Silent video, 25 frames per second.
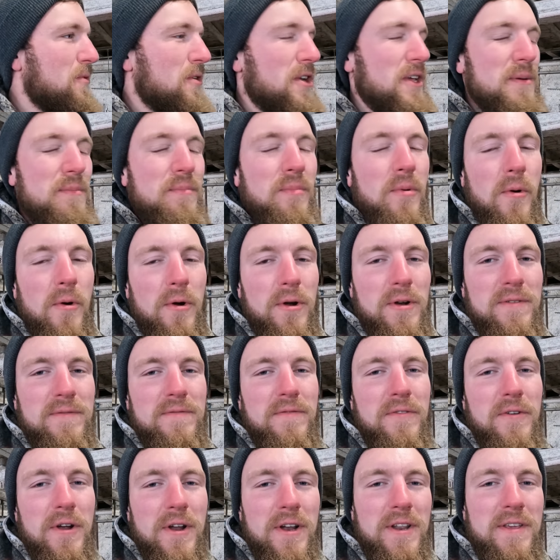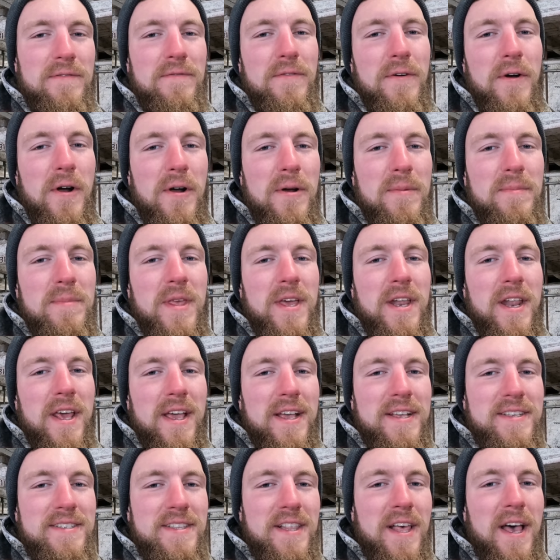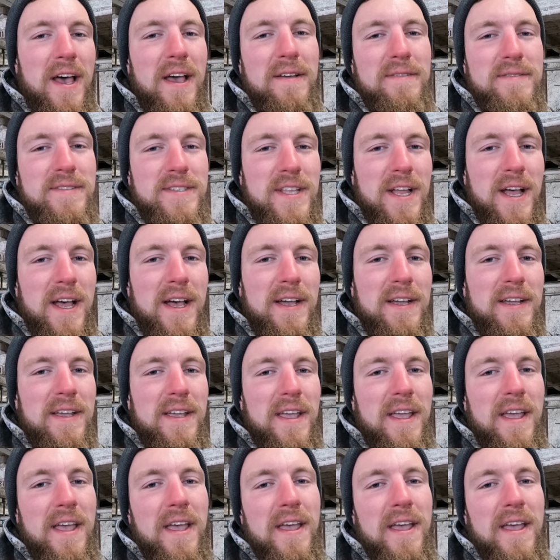pretty important for any farm that has livestock